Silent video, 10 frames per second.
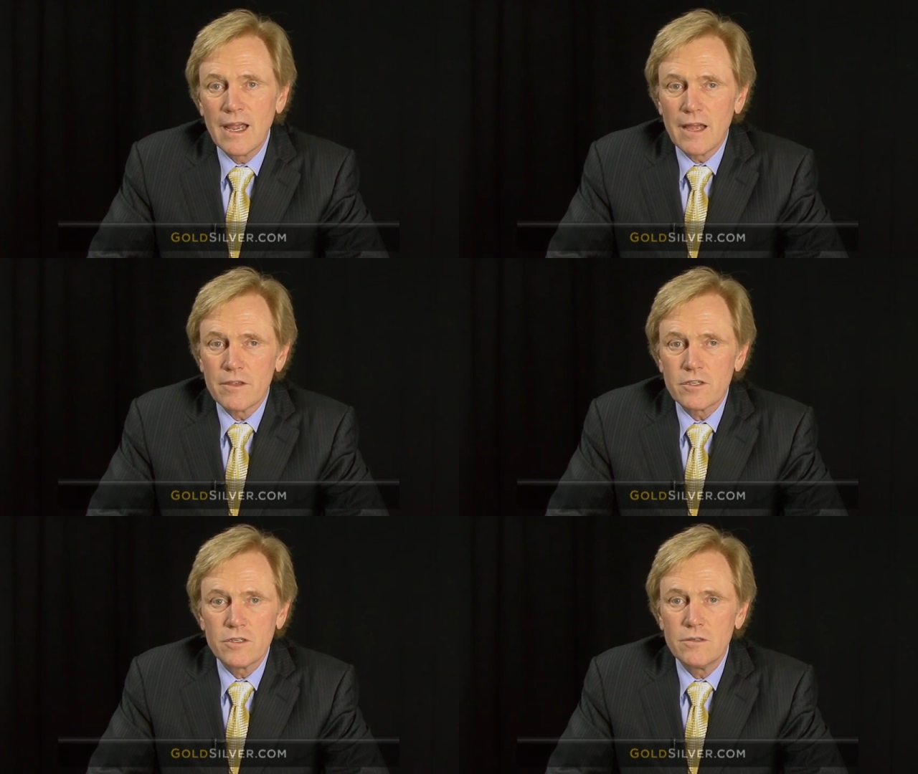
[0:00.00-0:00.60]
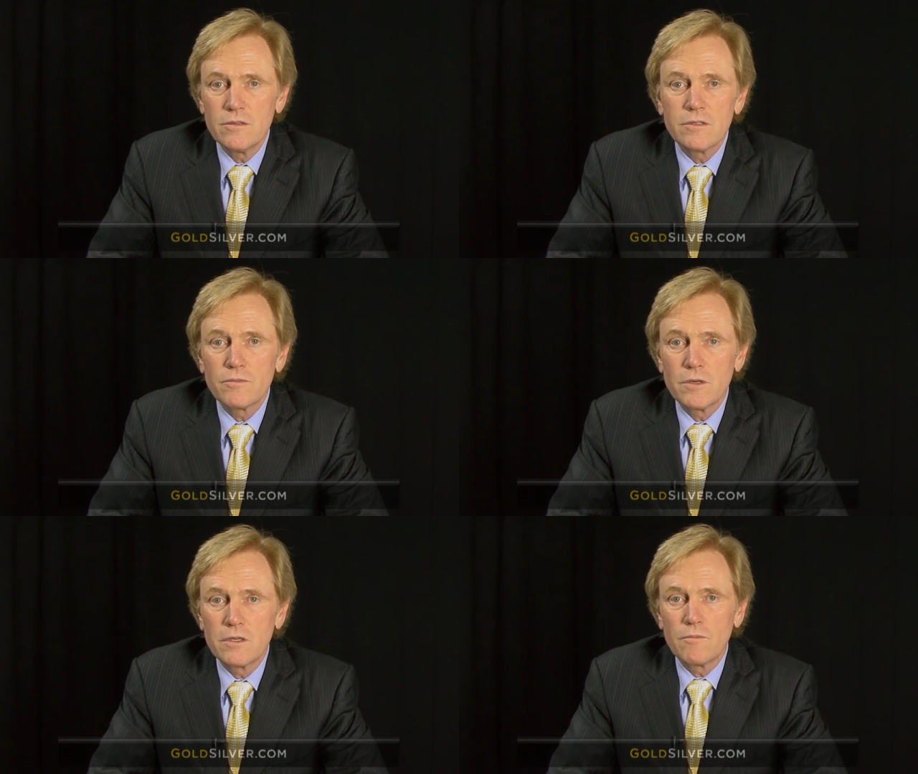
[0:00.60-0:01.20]
And the
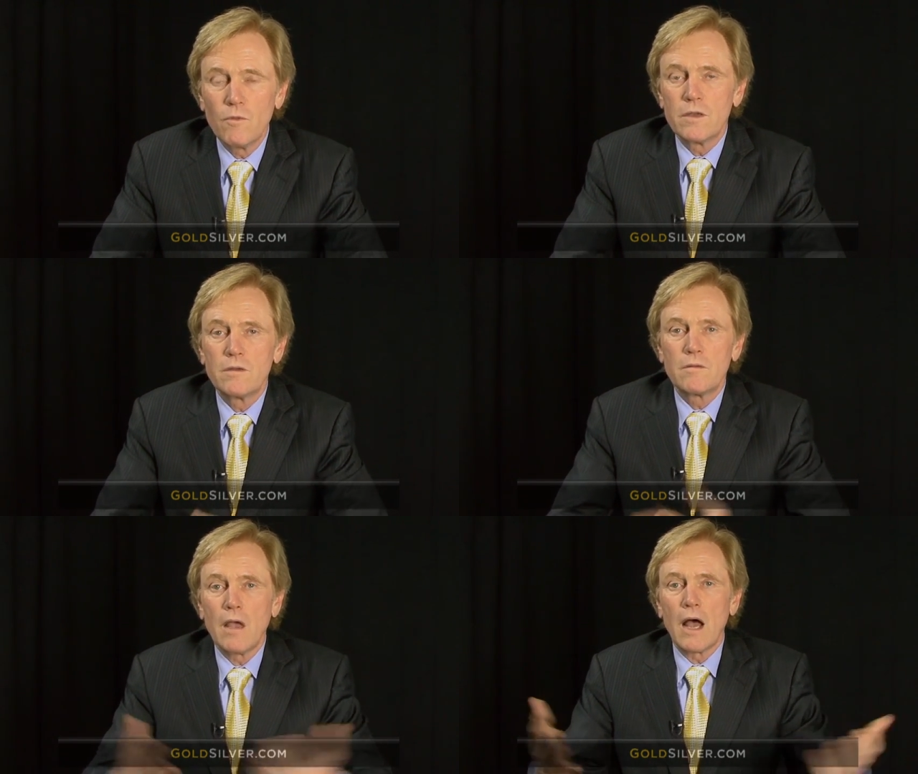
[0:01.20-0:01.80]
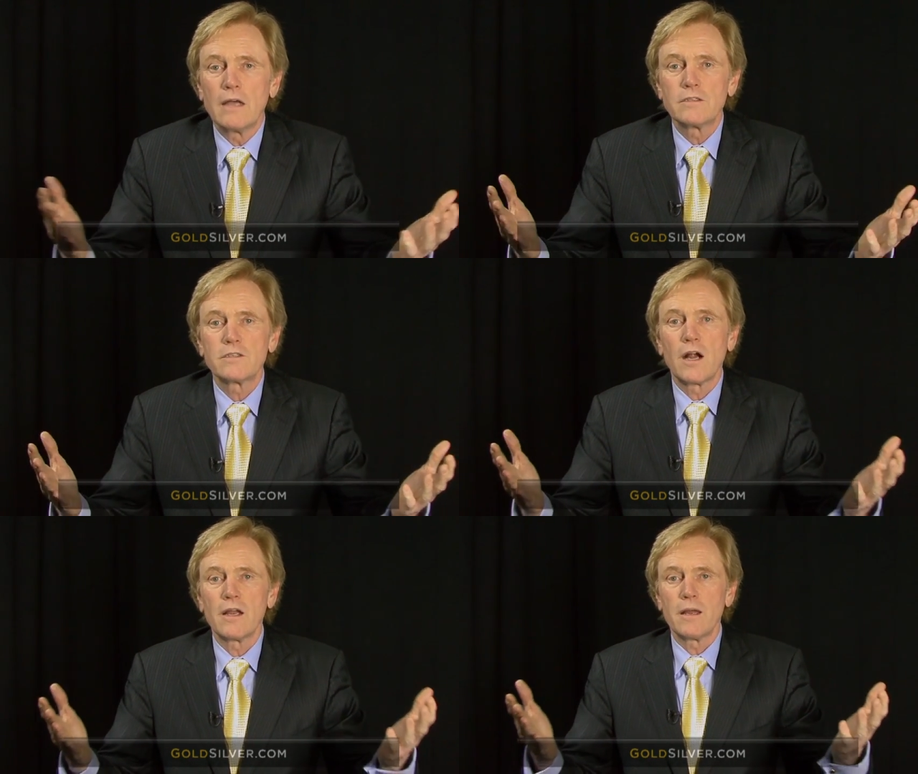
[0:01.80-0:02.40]
shoes would
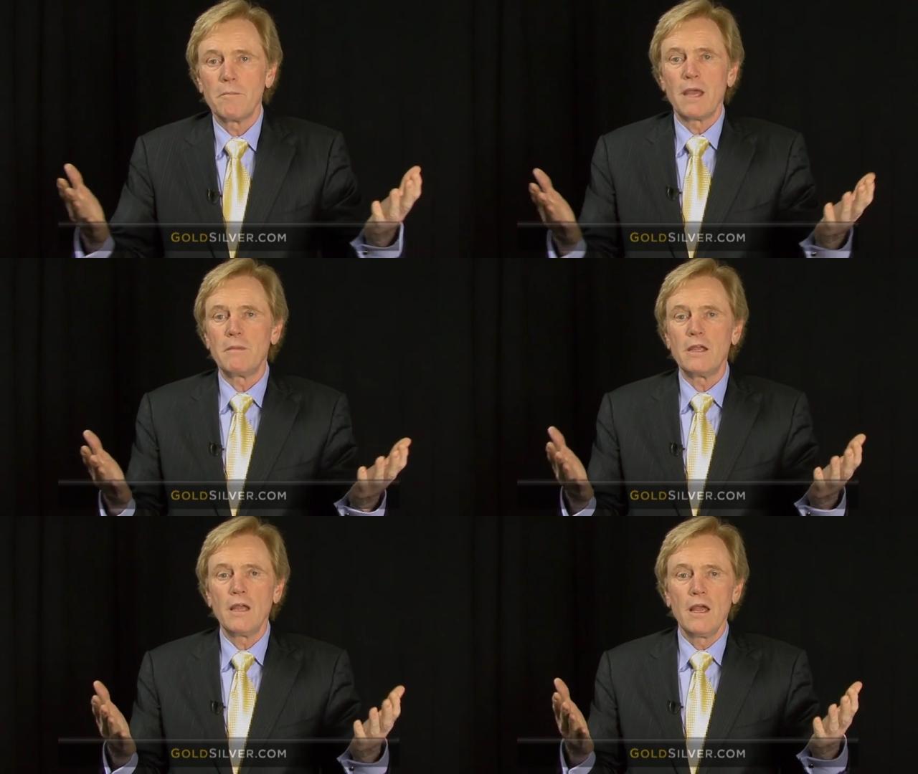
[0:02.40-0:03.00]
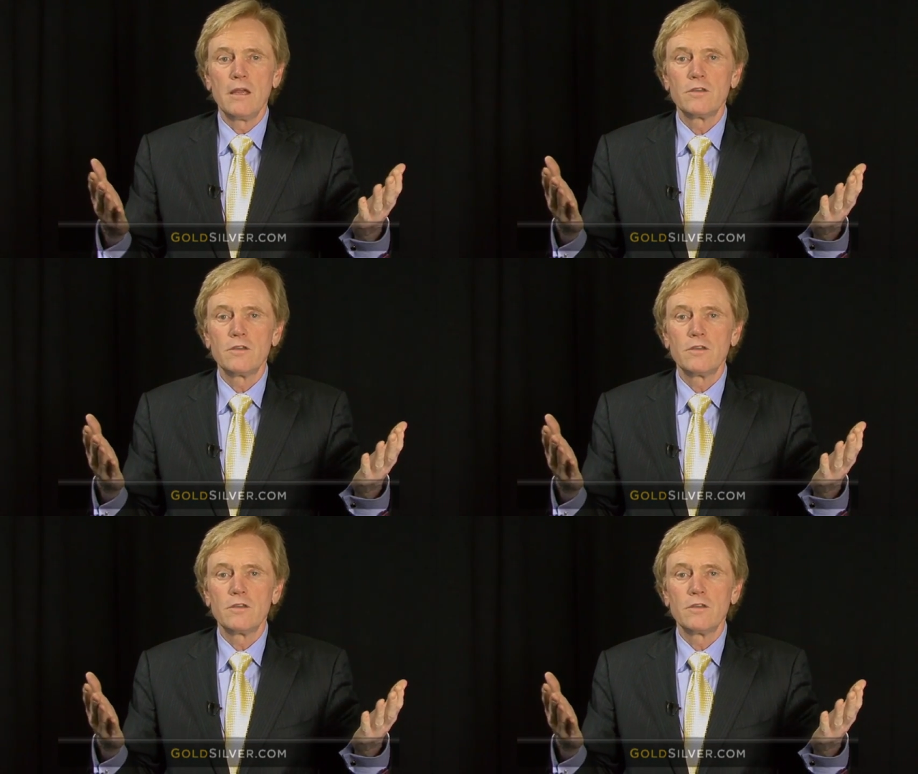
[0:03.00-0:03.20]
start at maybe